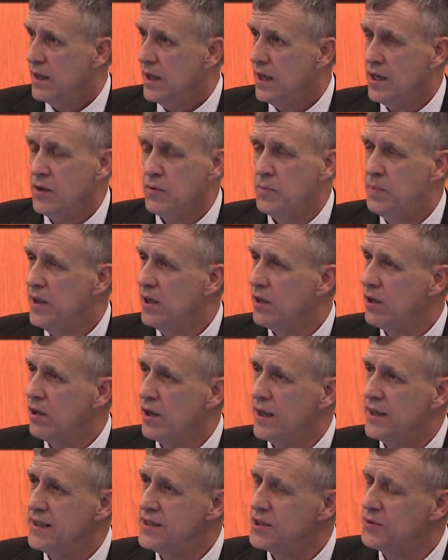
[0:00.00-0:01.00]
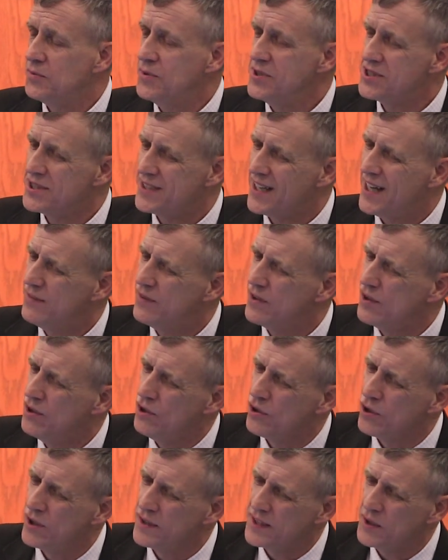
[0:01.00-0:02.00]
And it would be a lot easier if we just kind of
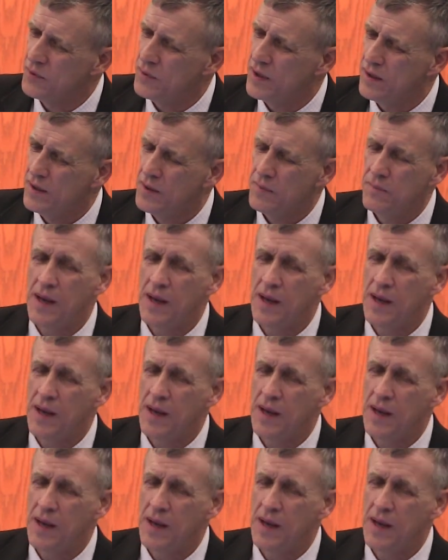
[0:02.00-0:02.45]
ignore it and think, well,